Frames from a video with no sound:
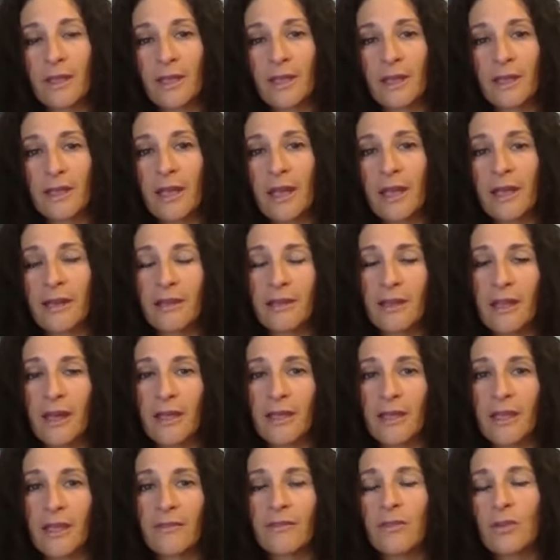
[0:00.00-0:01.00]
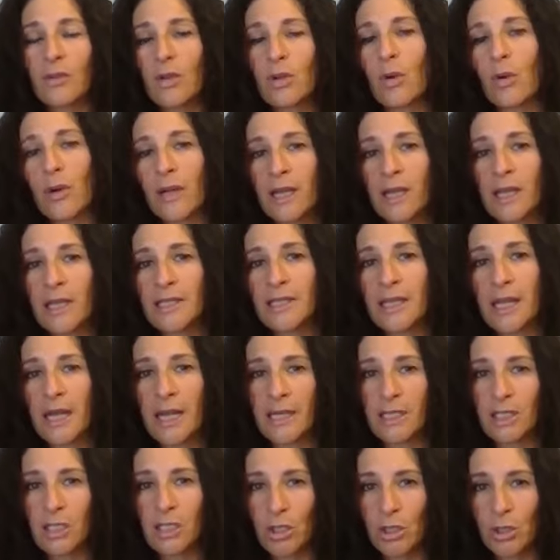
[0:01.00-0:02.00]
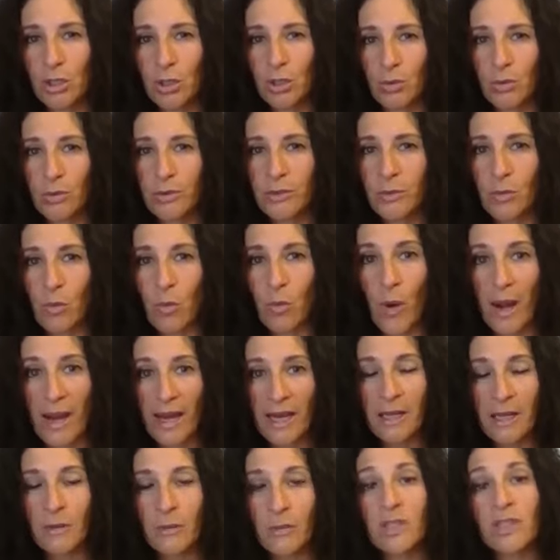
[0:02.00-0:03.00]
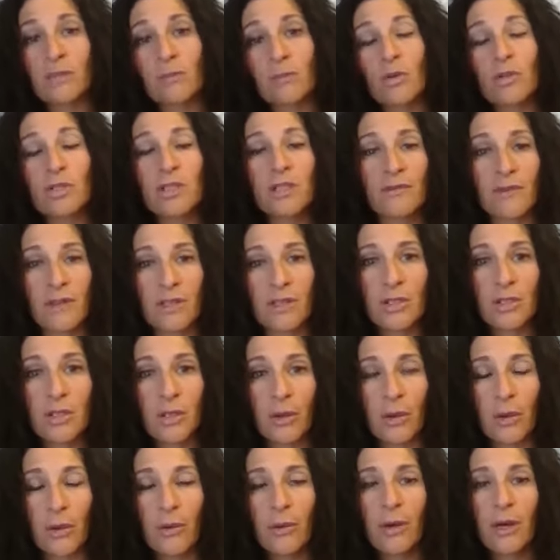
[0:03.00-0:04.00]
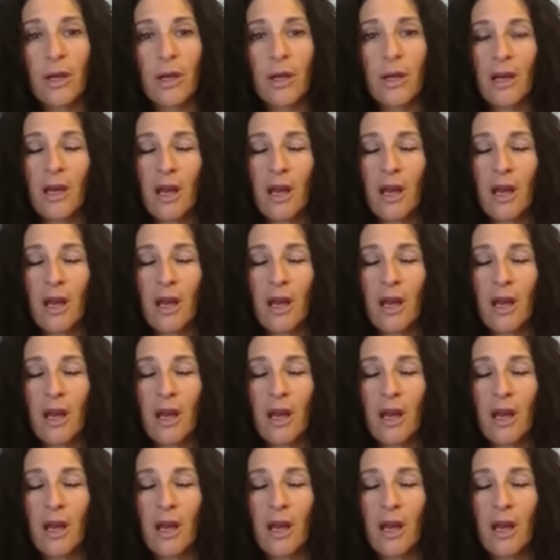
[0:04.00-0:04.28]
again, like if you're going on a diet to lose weight, which most of us do,